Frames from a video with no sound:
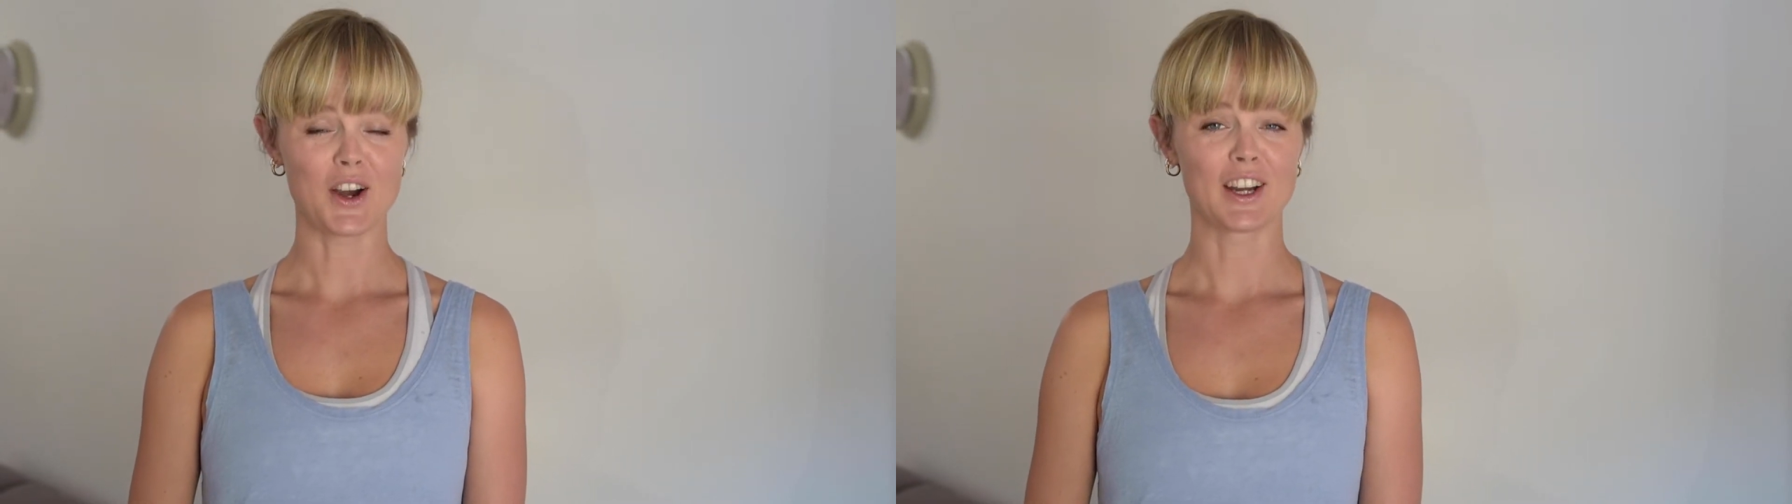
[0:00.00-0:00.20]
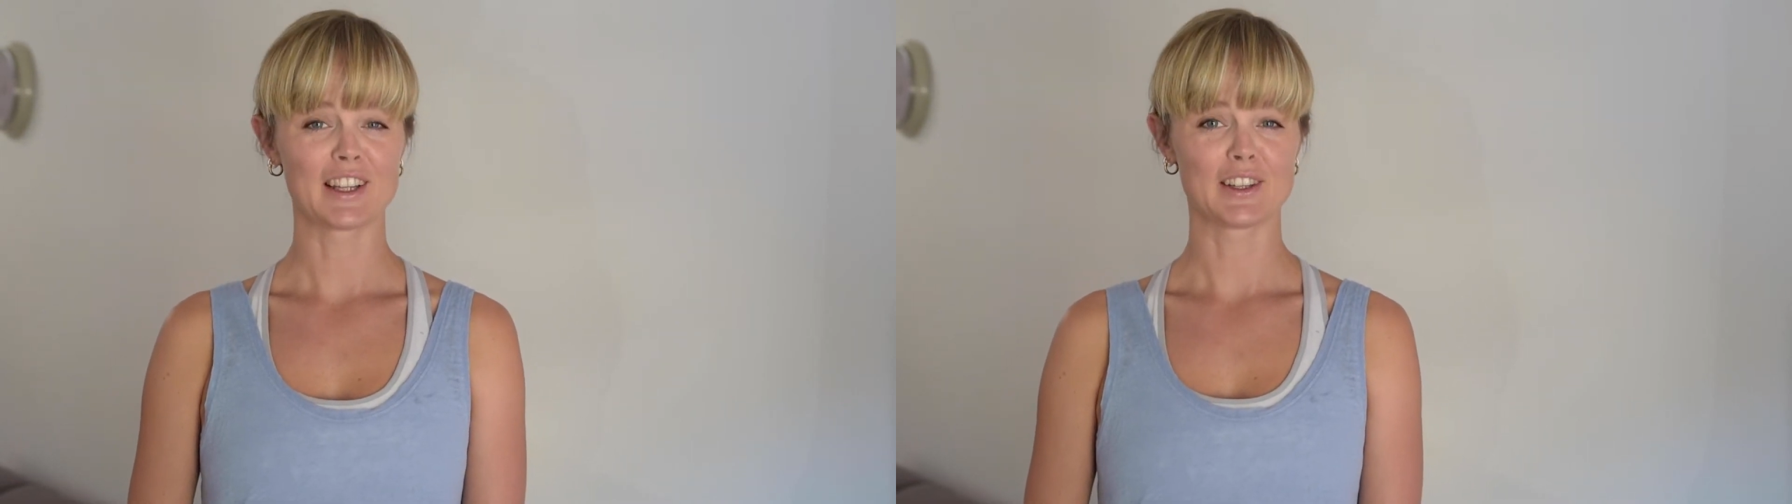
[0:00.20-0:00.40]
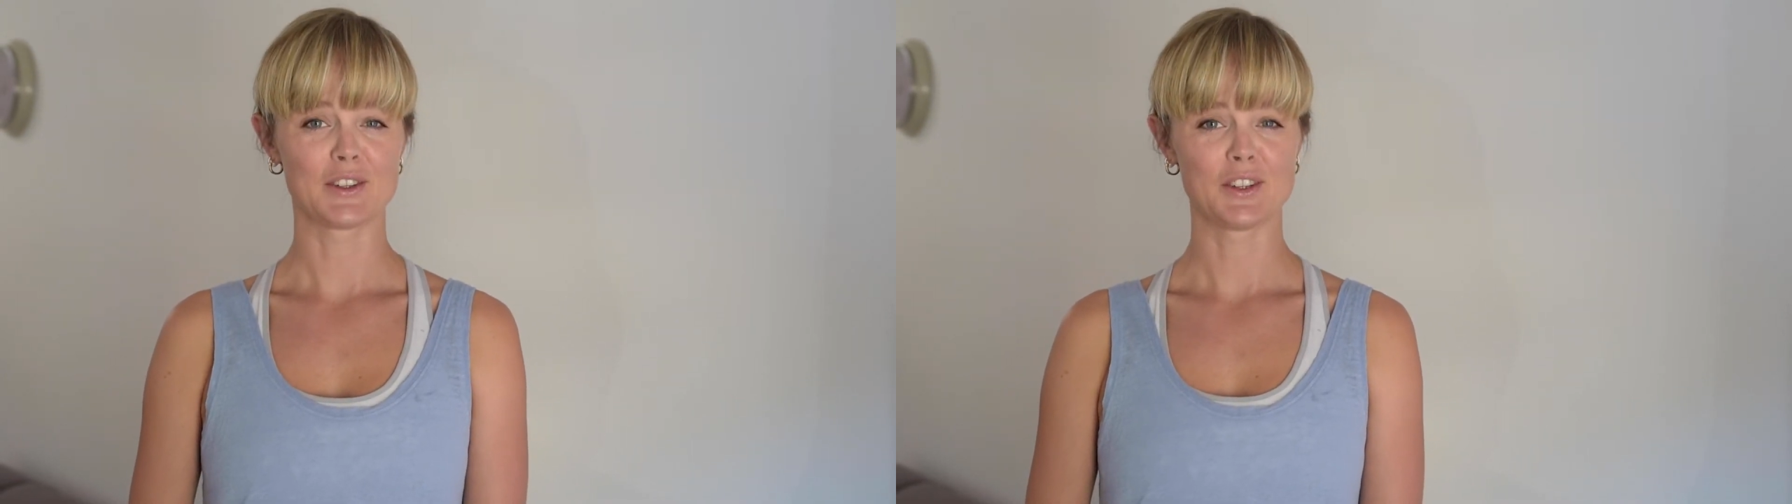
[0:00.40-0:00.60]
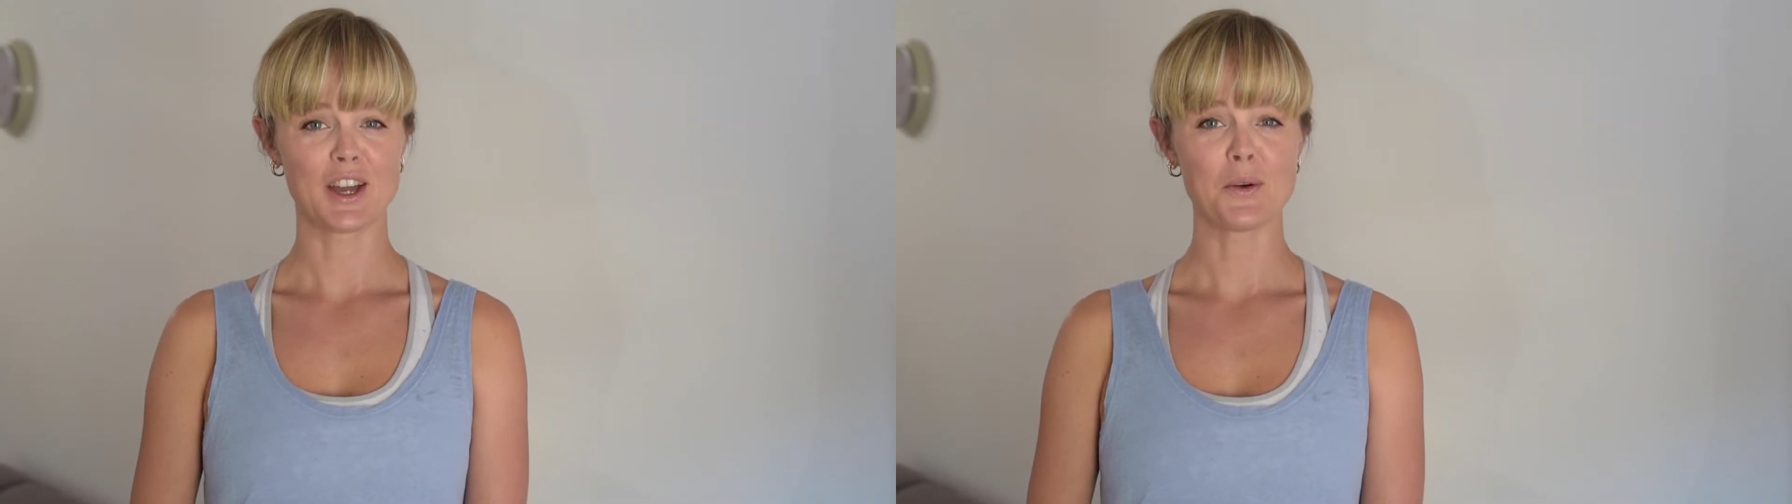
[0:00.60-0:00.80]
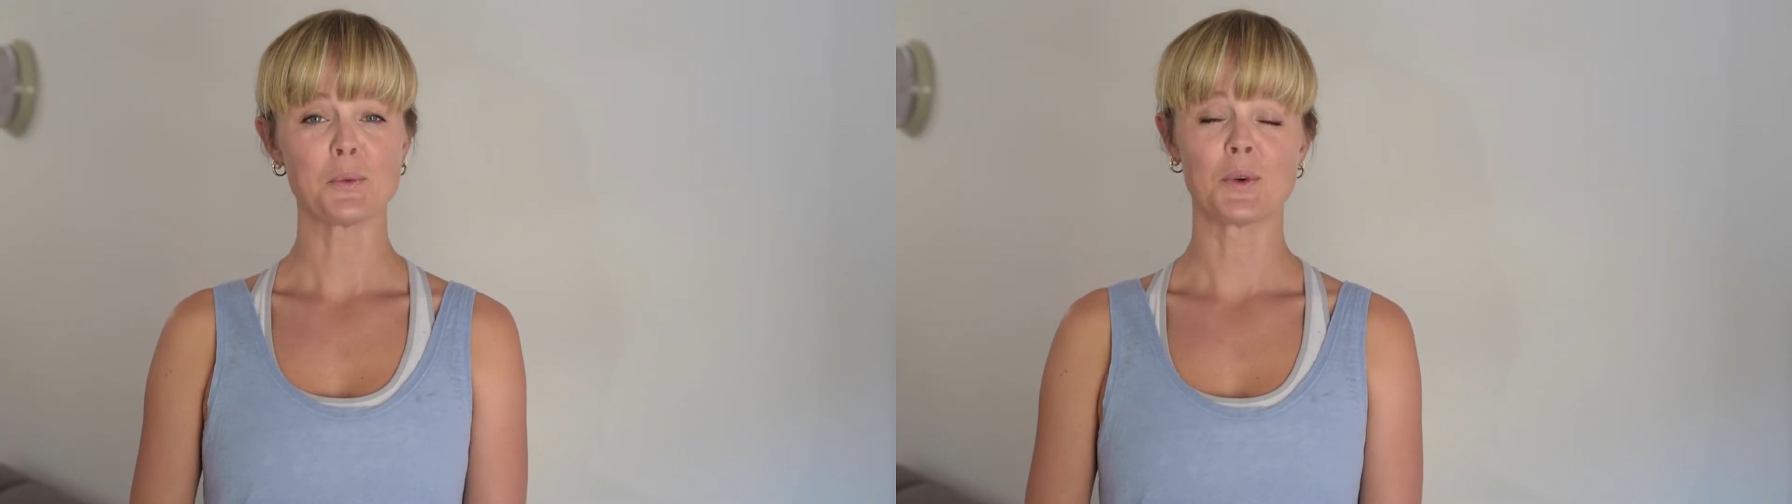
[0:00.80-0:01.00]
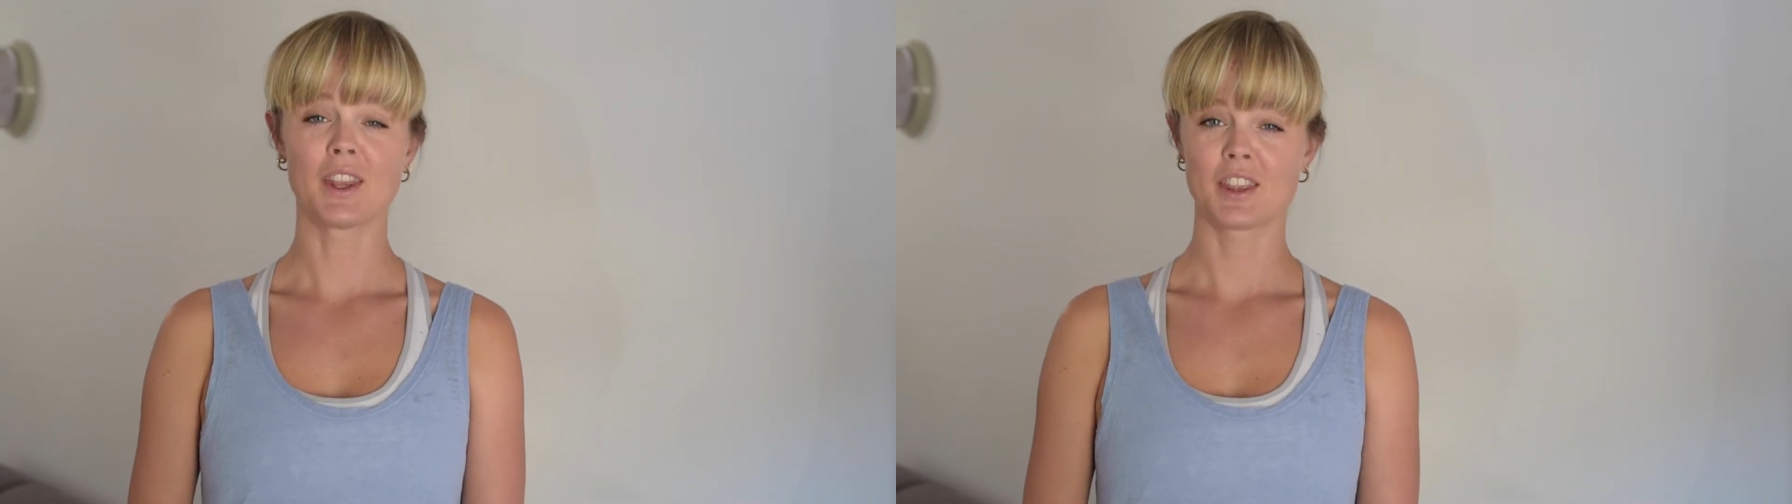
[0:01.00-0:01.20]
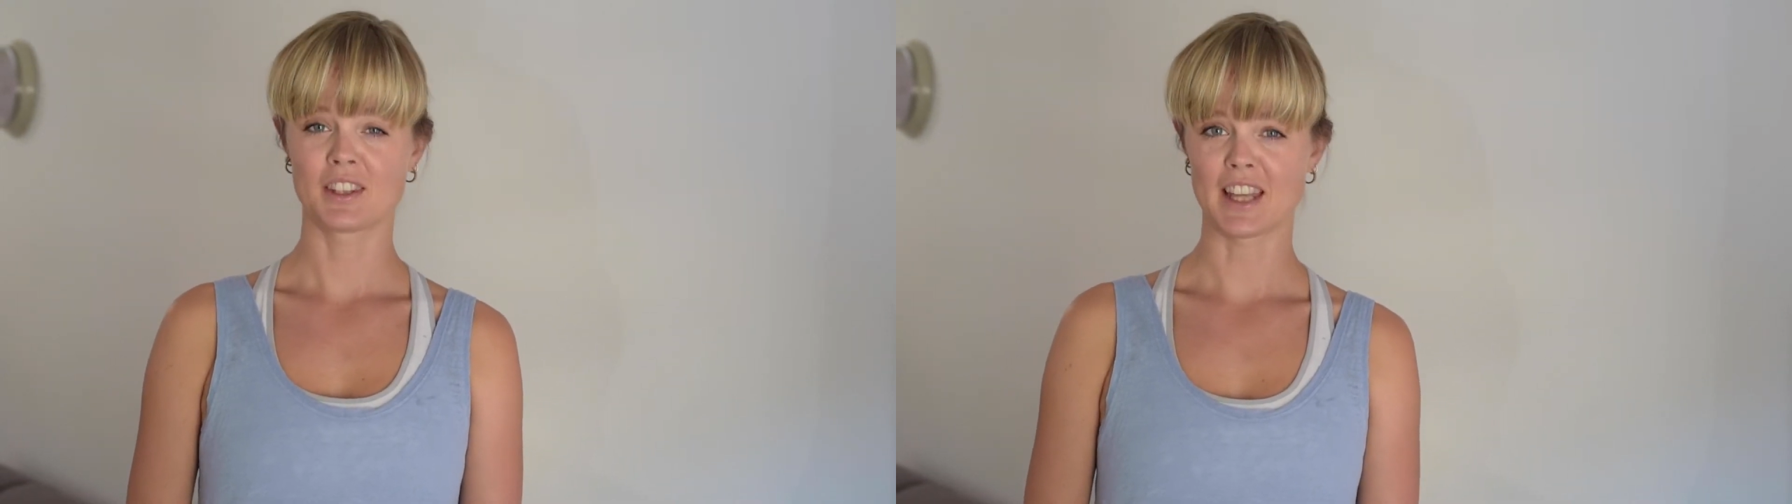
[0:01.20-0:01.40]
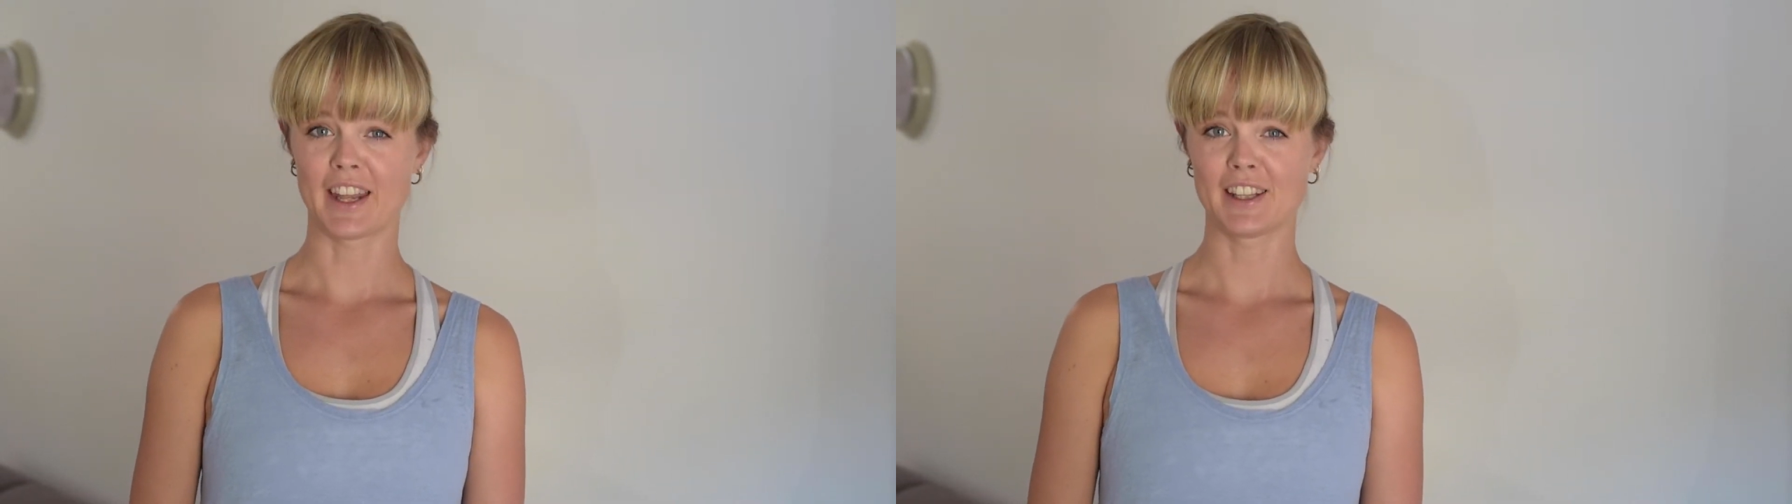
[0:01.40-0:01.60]
Arilona
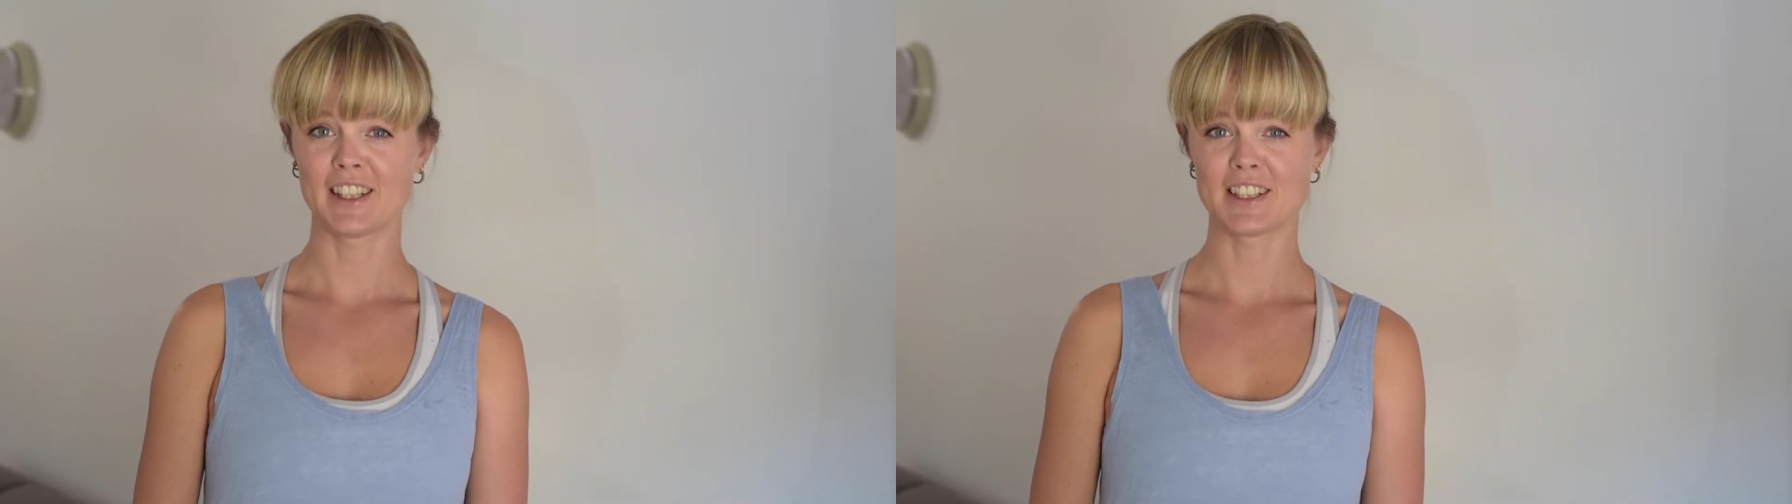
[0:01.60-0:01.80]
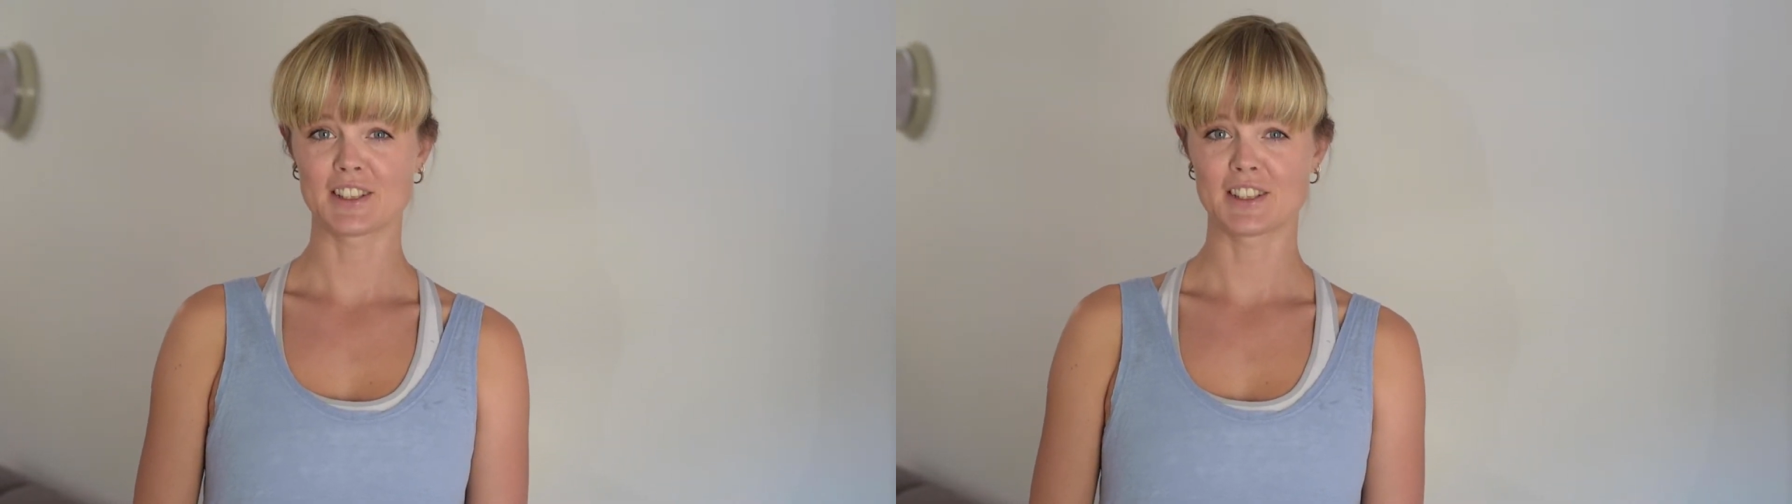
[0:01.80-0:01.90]
with Natalie